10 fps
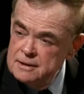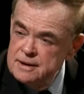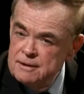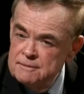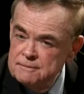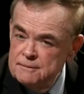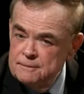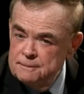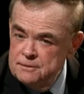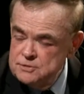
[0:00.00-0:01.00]
Now,
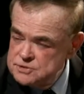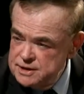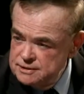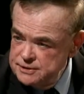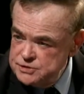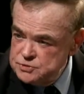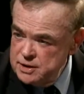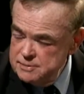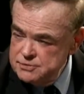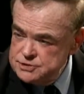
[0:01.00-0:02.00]
you said at least
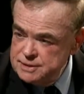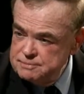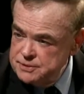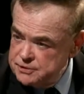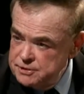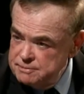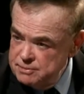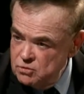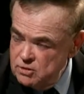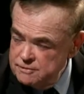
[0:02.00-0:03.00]
twenty percent, but it could be
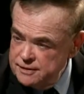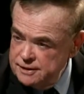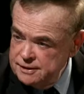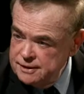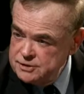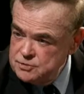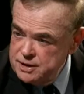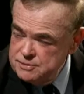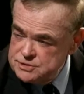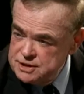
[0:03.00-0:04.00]
more than uh,
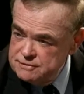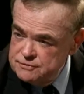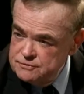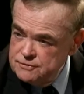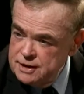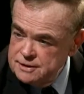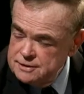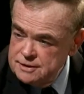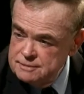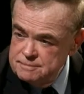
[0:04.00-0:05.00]
twenty percent if you find
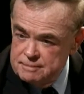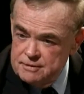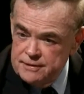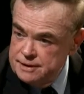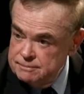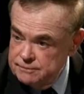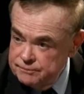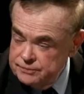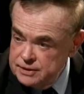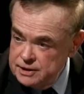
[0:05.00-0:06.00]
uh, people that,
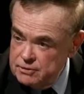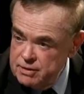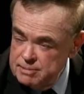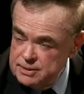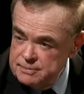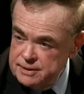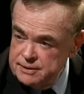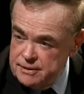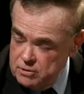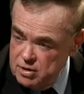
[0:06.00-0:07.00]
you know, are able to bid
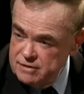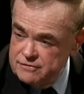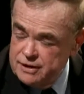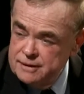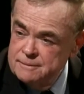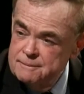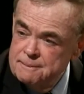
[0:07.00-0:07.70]
and are qualified.